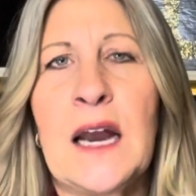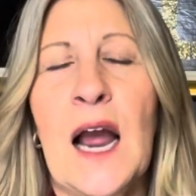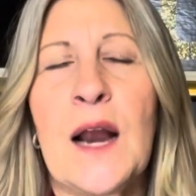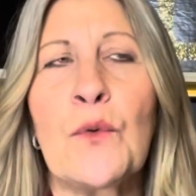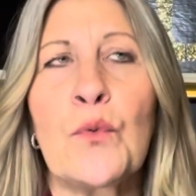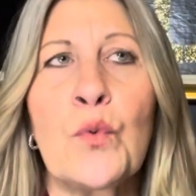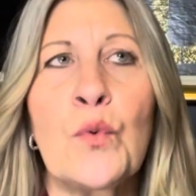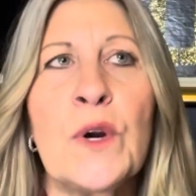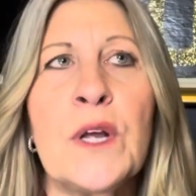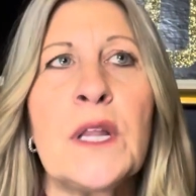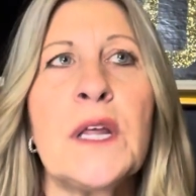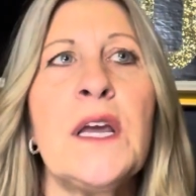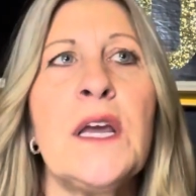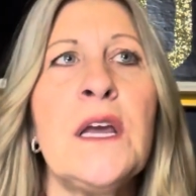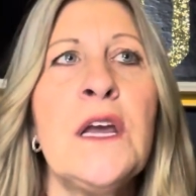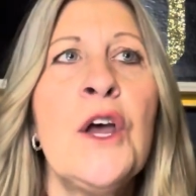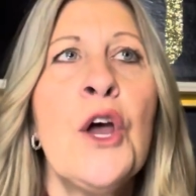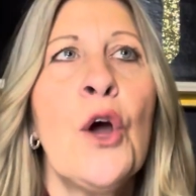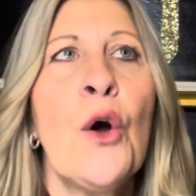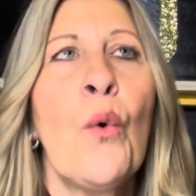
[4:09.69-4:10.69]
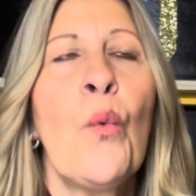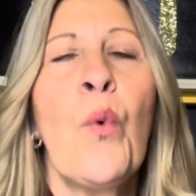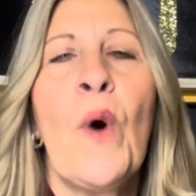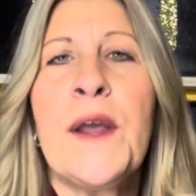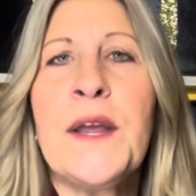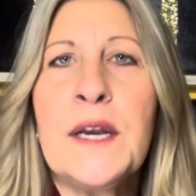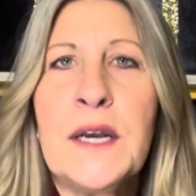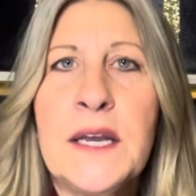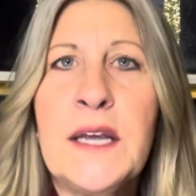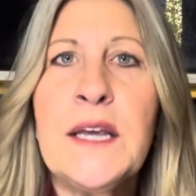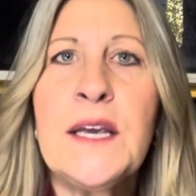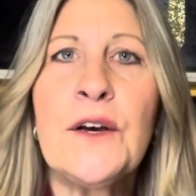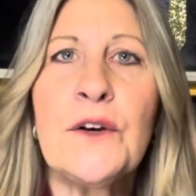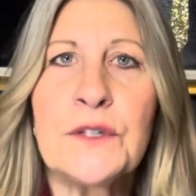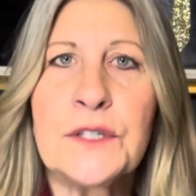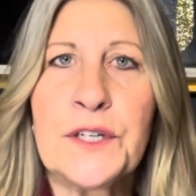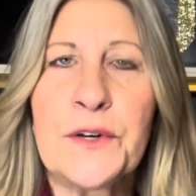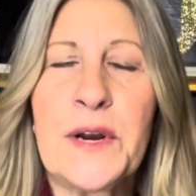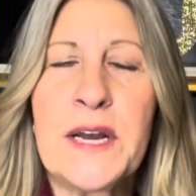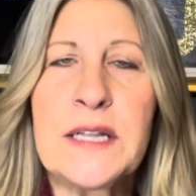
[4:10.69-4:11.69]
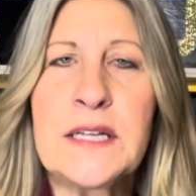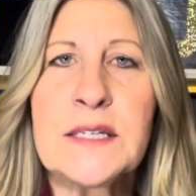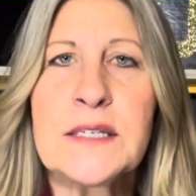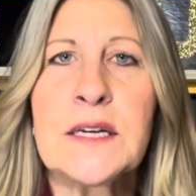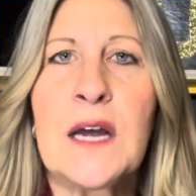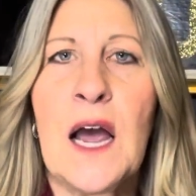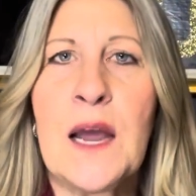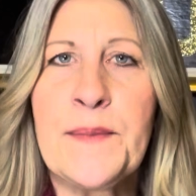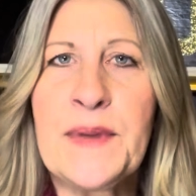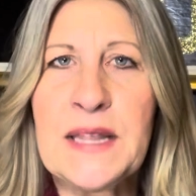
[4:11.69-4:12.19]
I really want you to heal during this time,